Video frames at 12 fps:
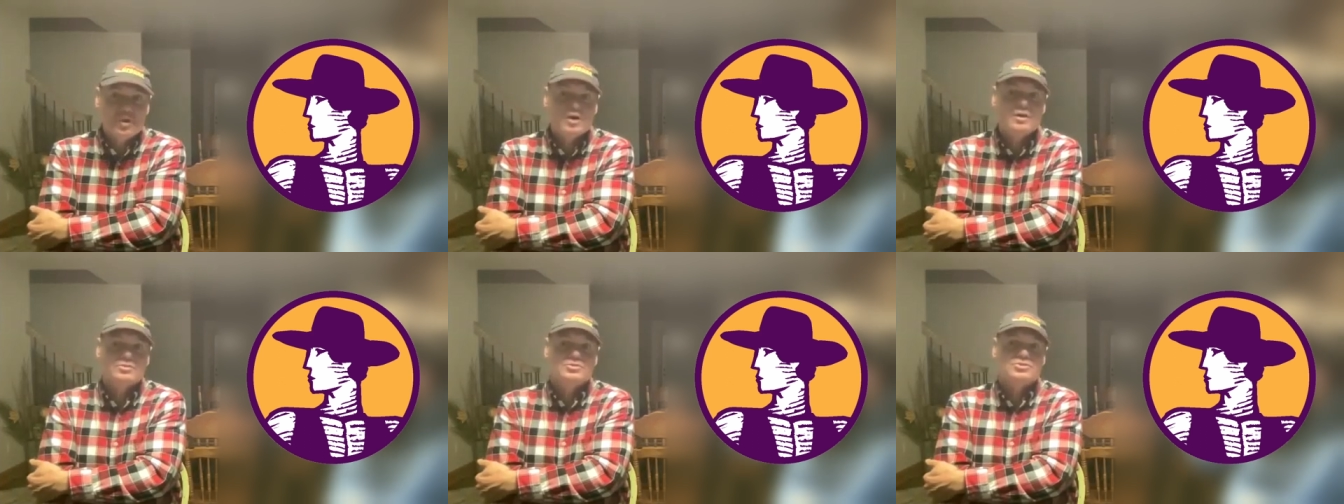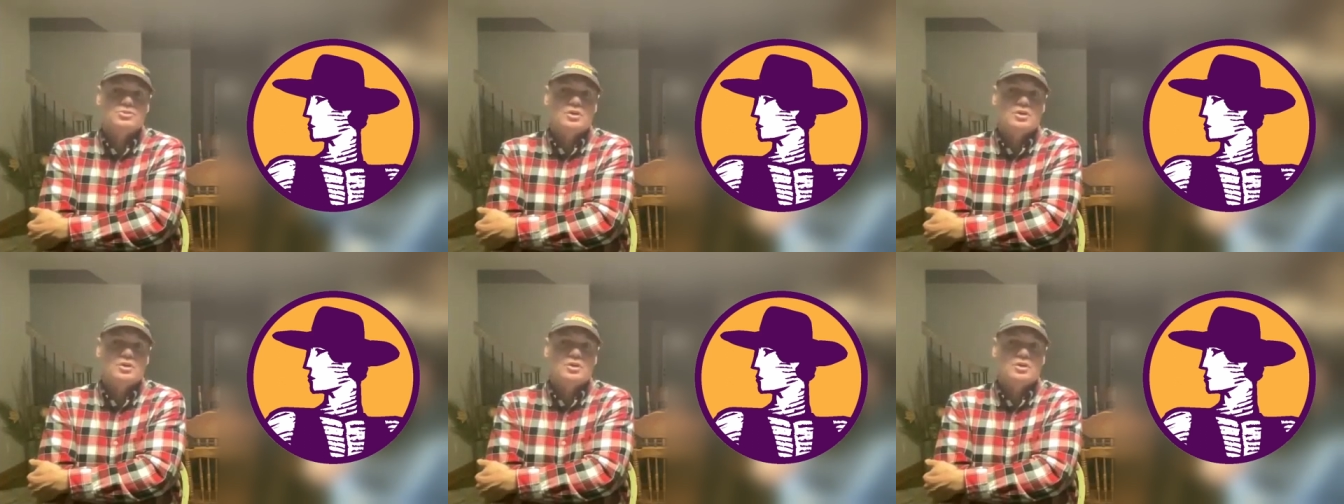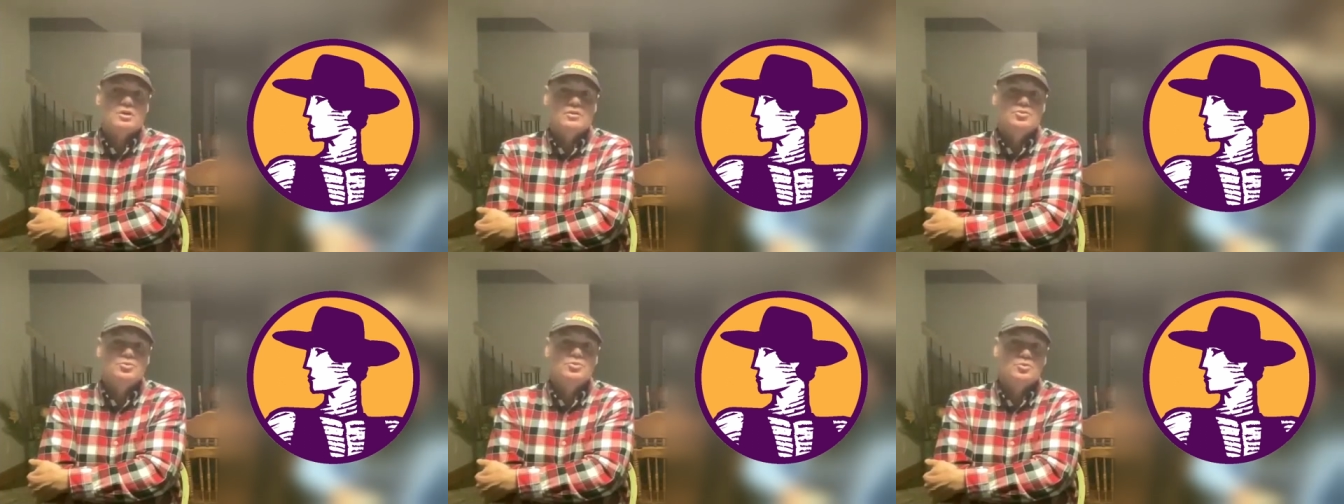much
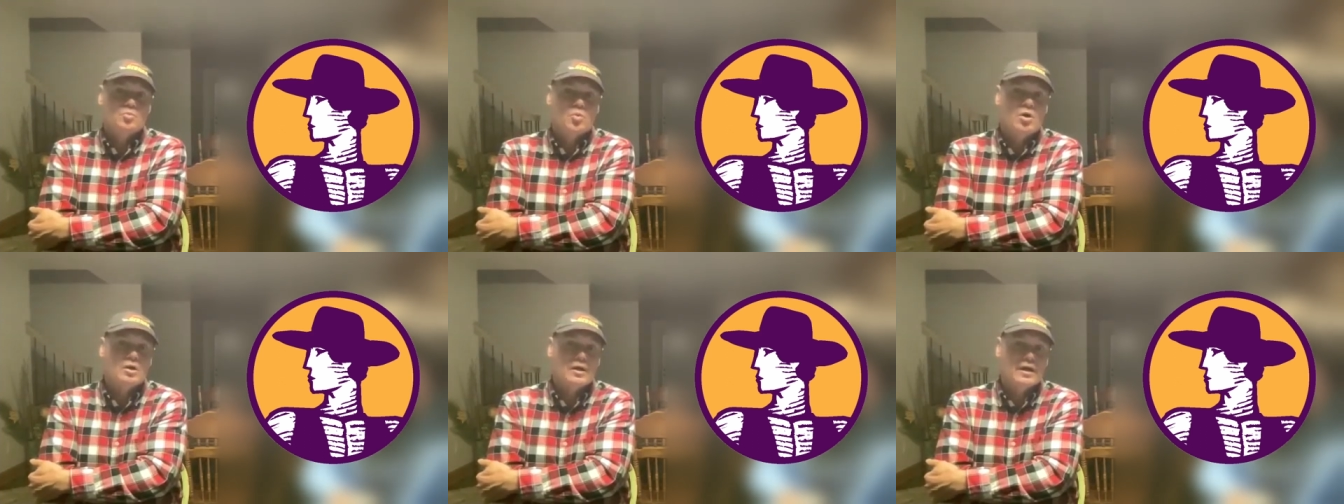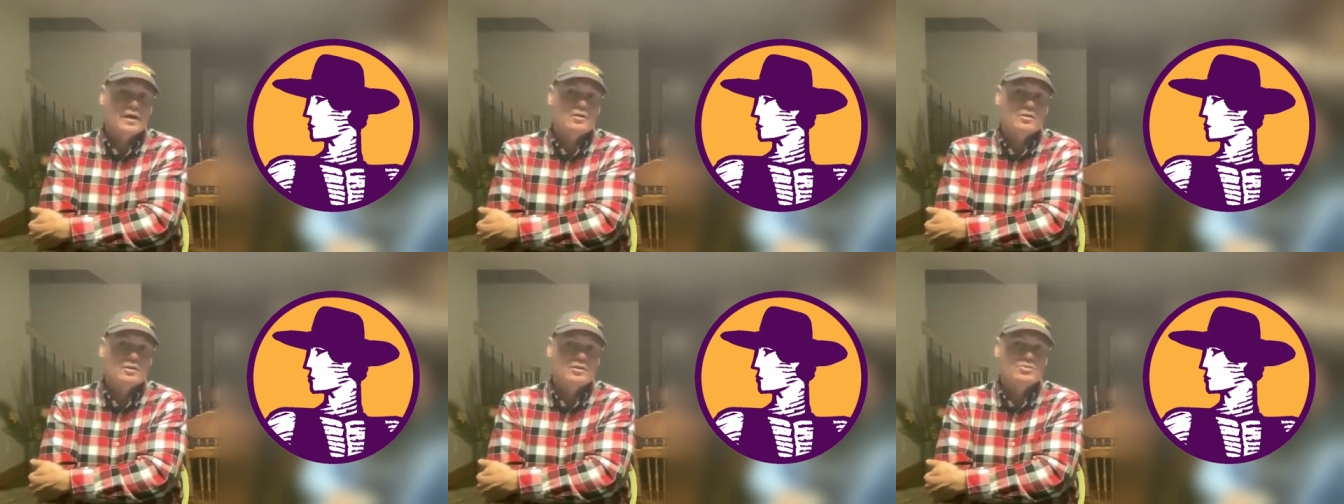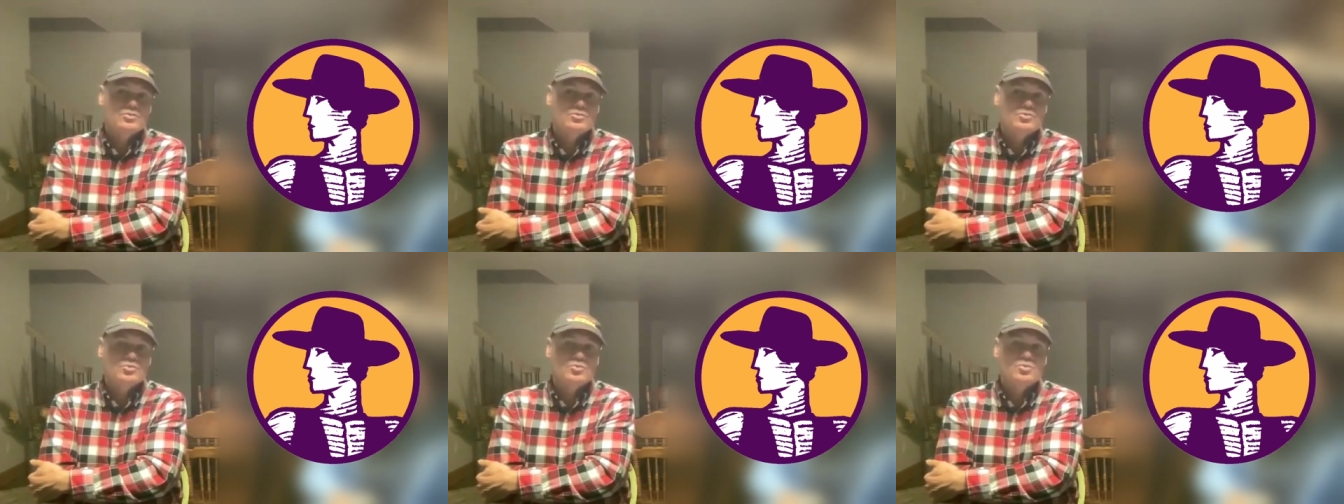that you could walk out
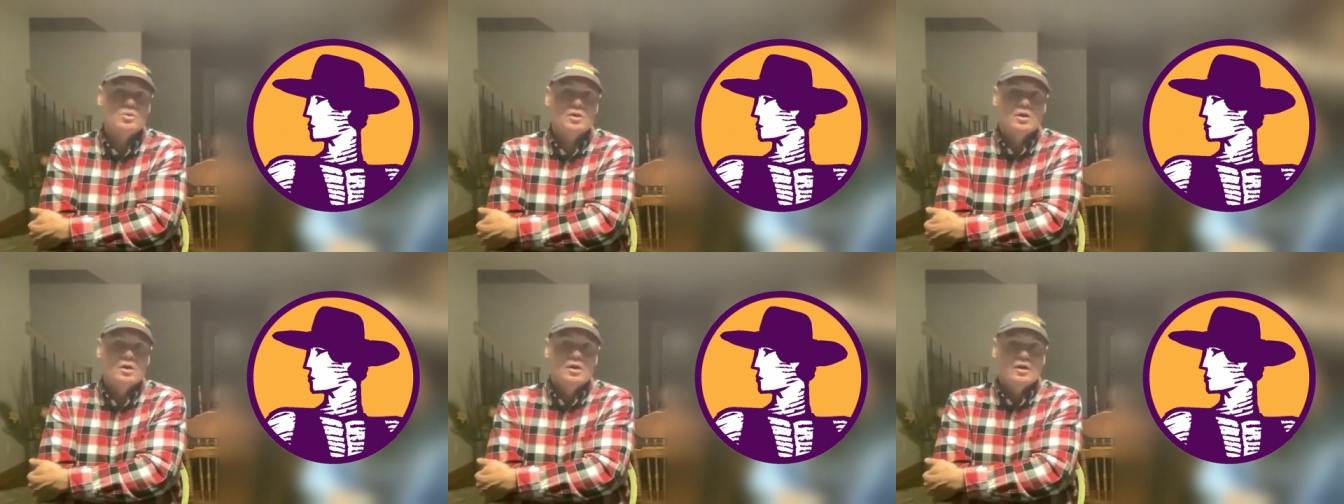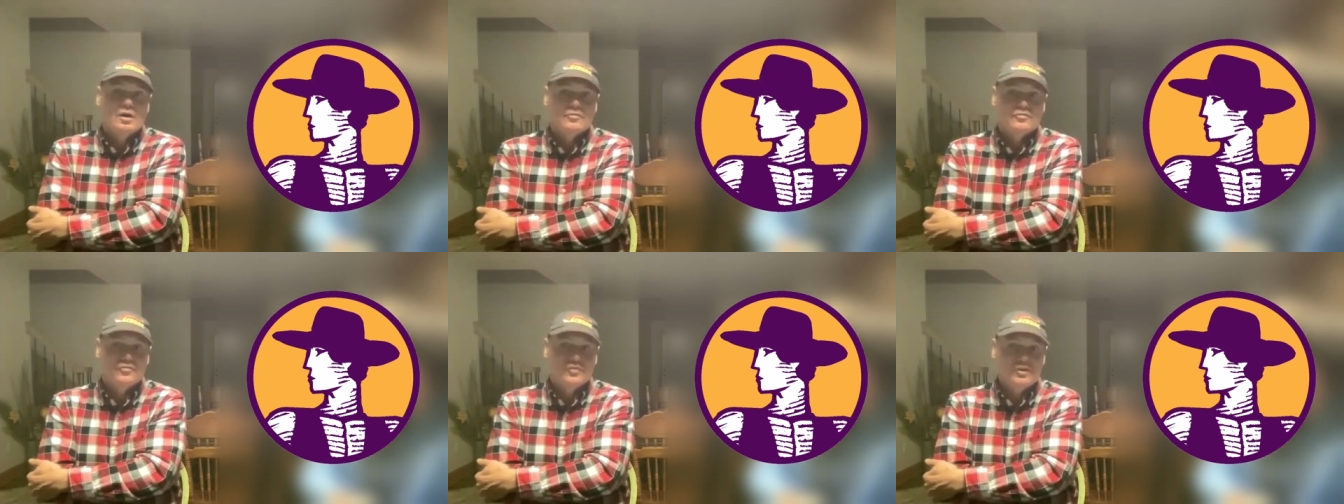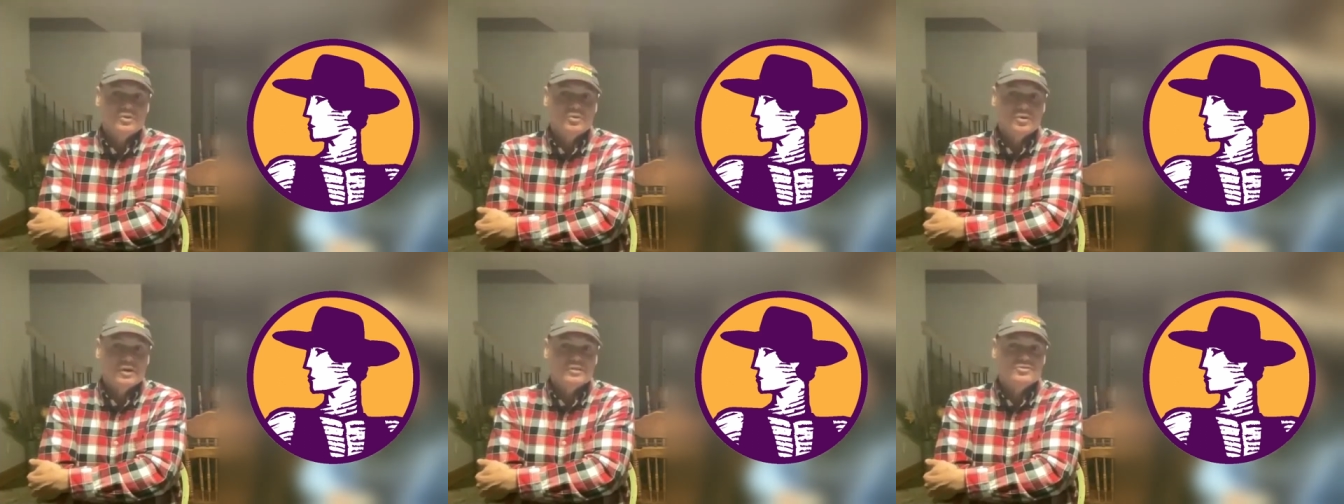into a
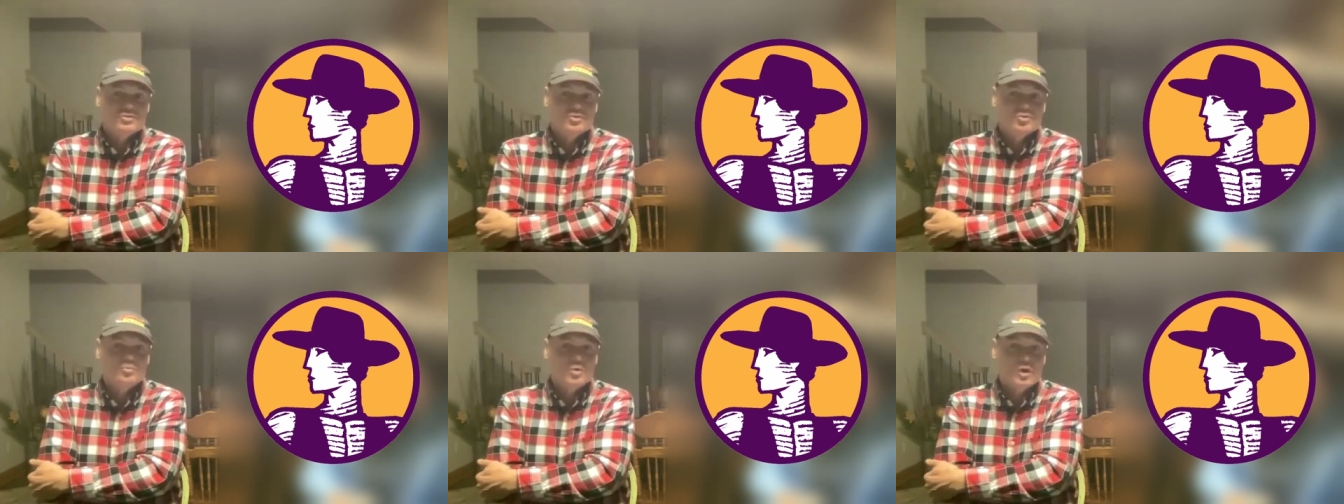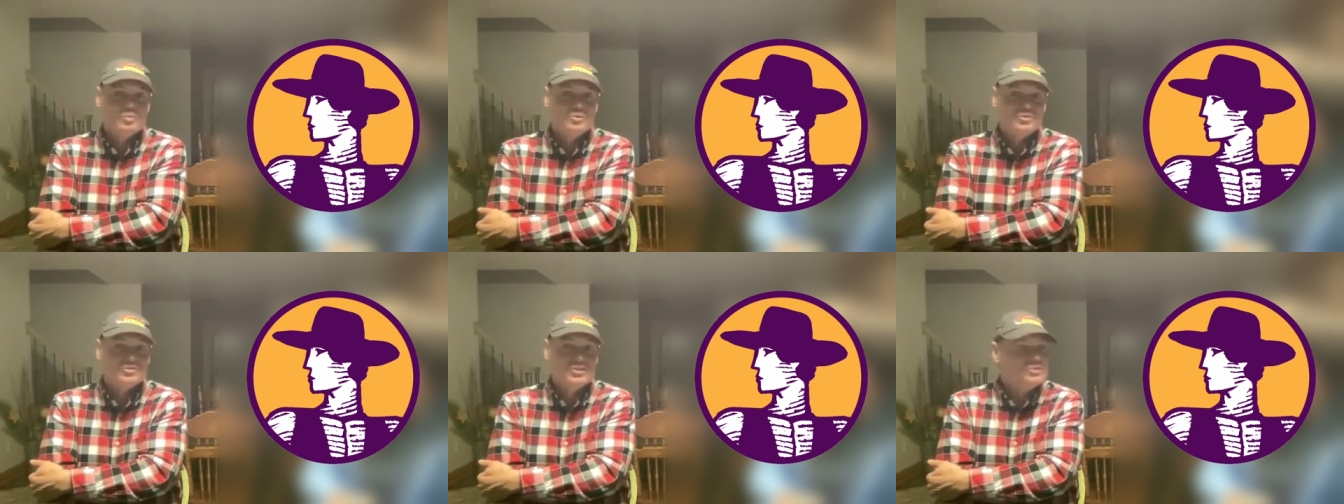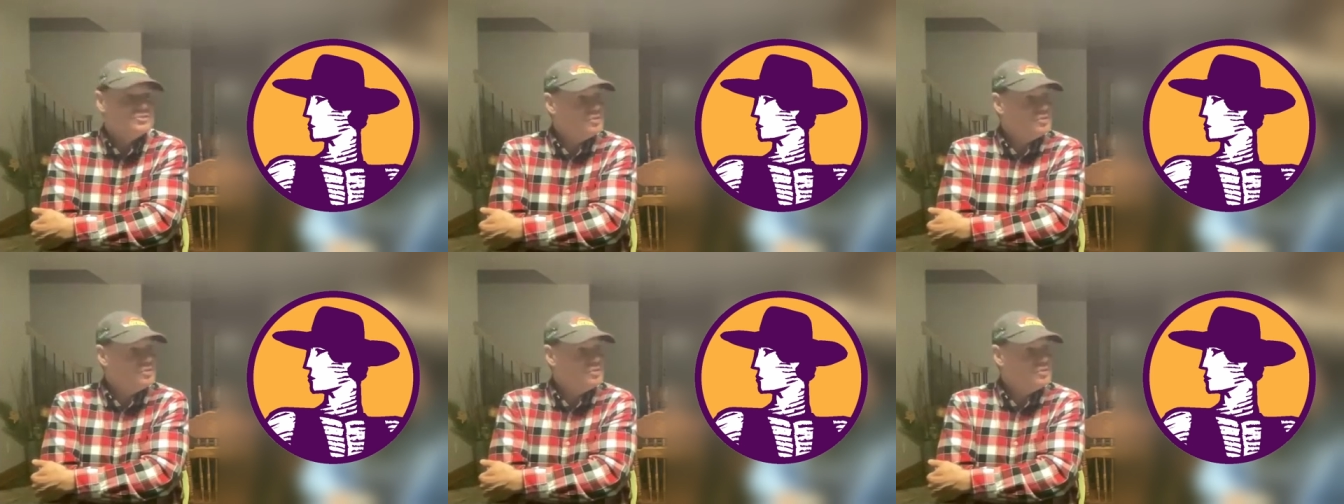field and still probably see